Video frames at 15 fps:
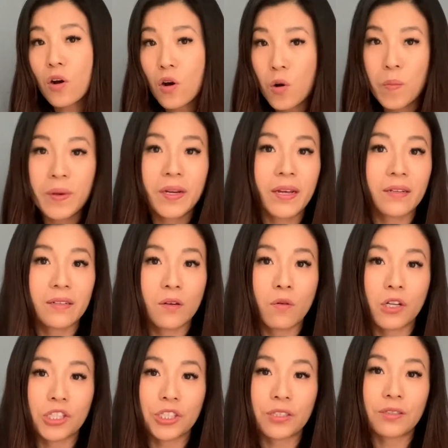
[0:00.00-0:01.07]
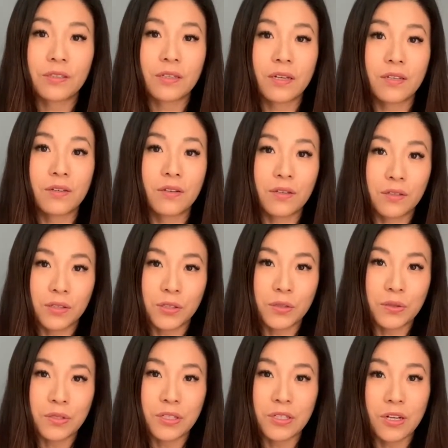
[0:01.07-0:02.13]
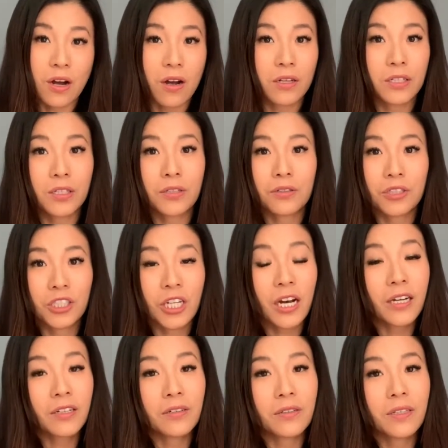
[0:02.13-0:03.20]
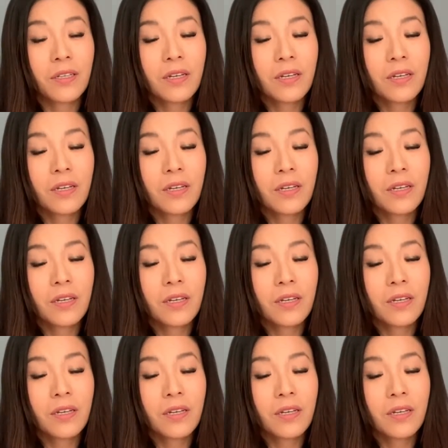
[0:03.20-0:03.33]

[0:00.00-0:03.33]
open-ended questions that you can use to talk to your child.